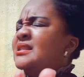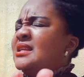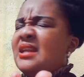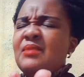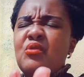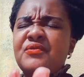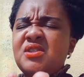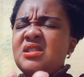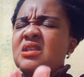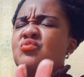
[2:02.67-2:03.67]
in the name of
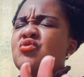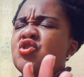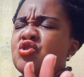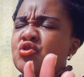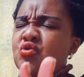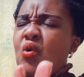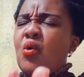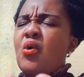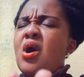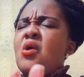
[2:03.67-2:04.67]
Jesus. Restore,